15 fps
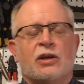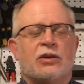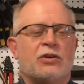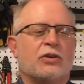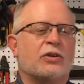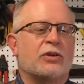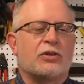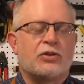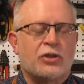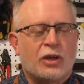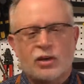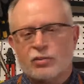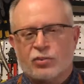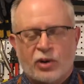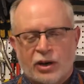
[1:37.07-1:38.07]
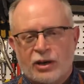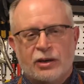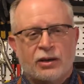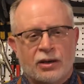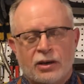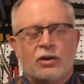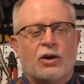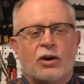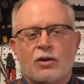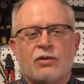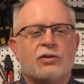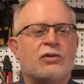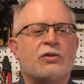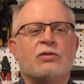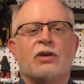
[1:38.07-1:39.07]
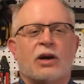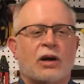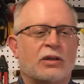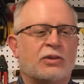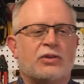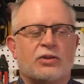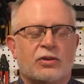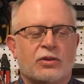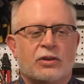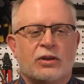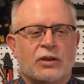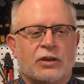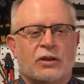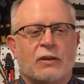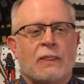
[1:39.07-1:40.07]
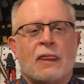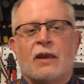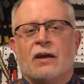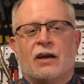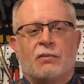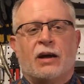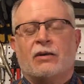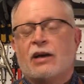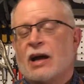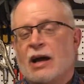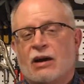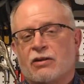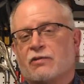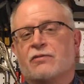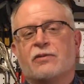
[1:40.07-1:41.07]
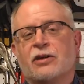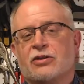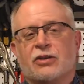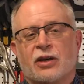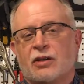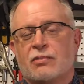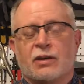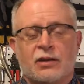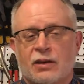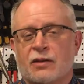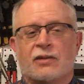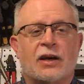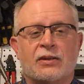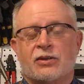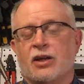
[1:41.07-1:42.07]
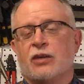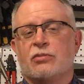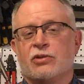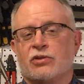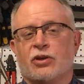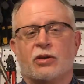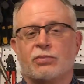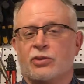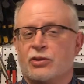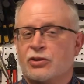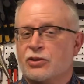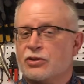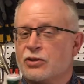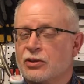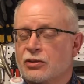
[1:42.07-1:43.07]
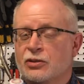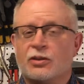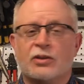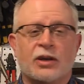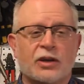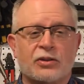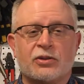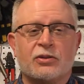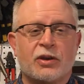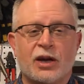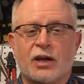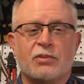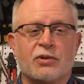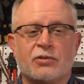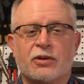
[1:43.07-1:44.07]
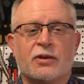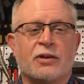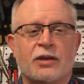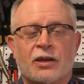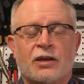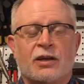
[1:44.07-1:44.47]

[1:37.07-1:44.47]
you're going to celebrate all the new knowledge you're going to get about how to fix up that table saw purchase you're not too happy with.